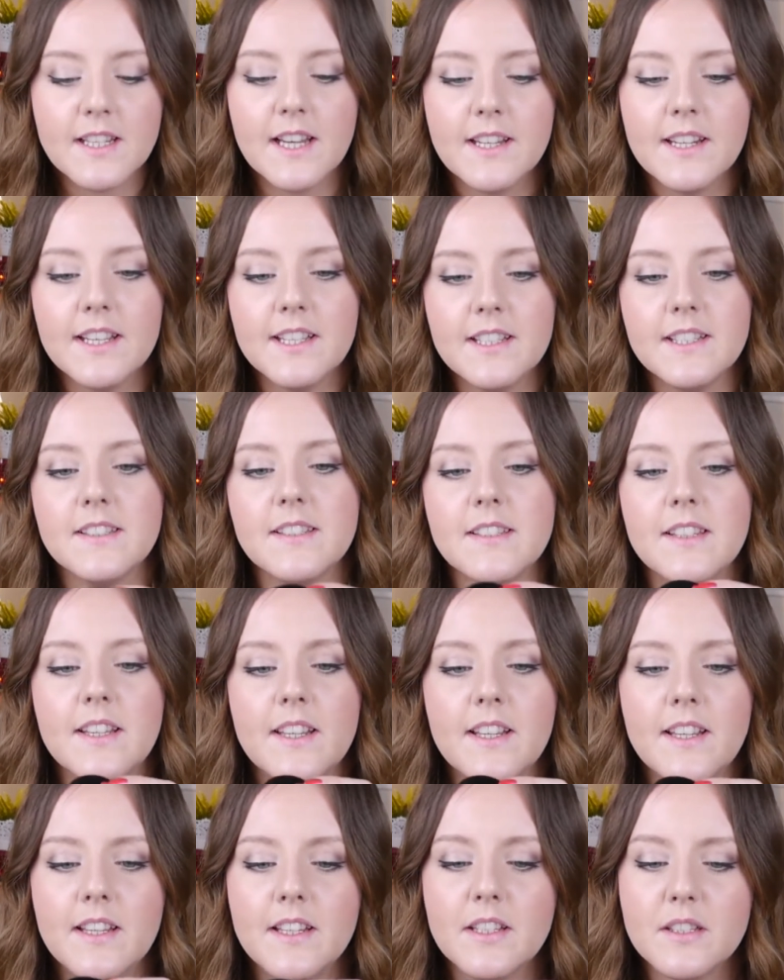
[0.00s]
and it is
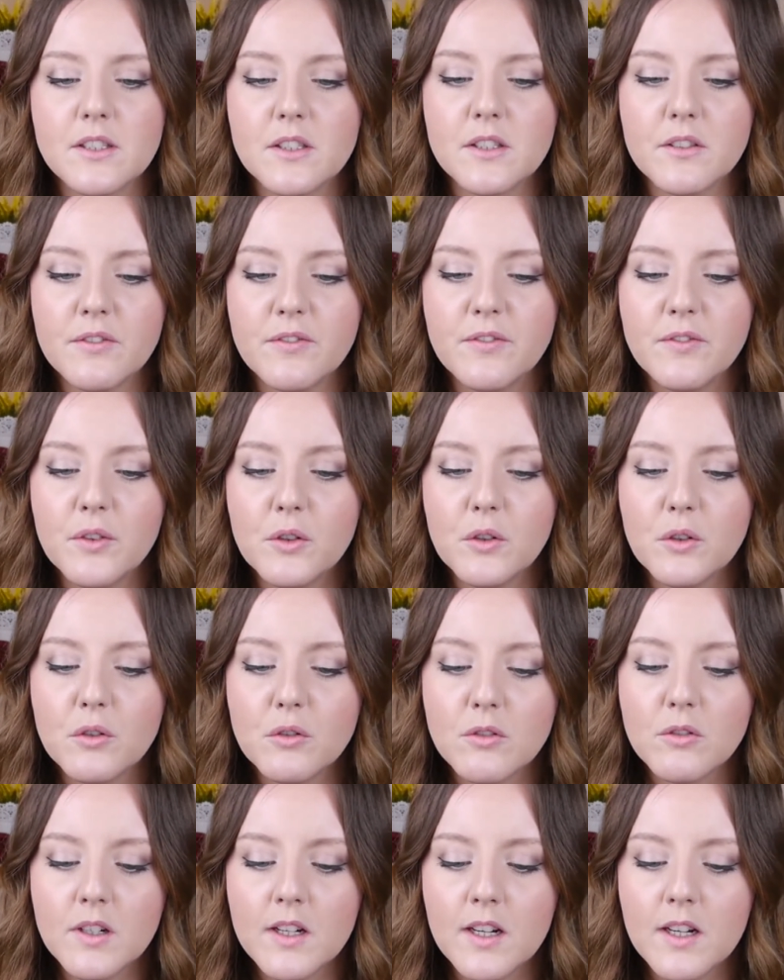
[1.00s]
the
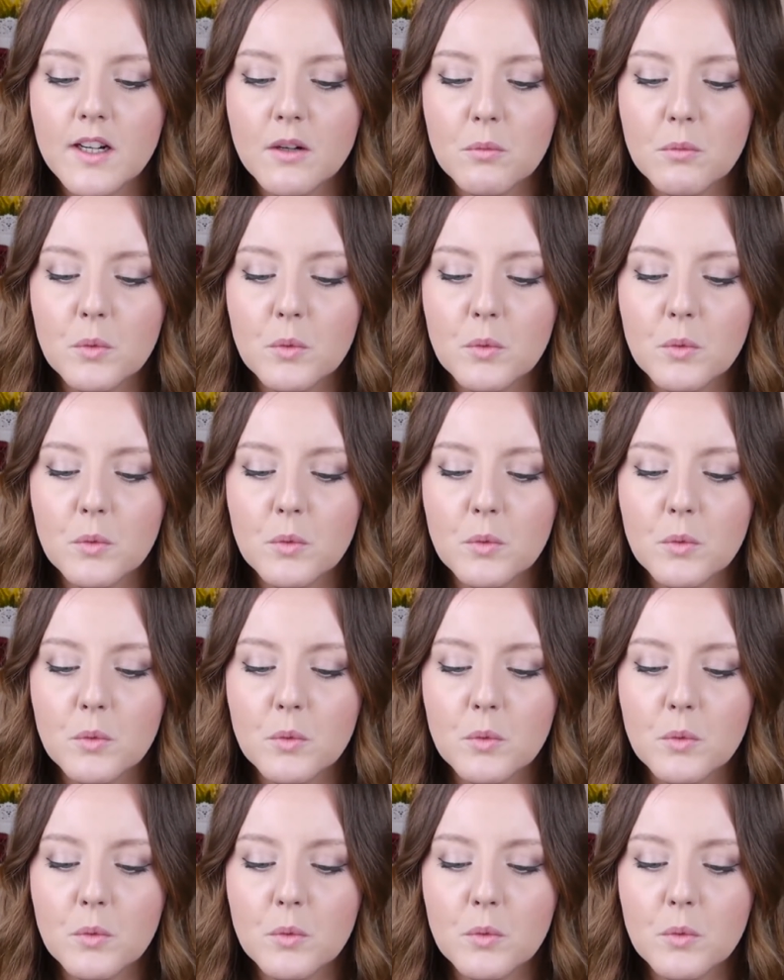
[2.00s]
Sephora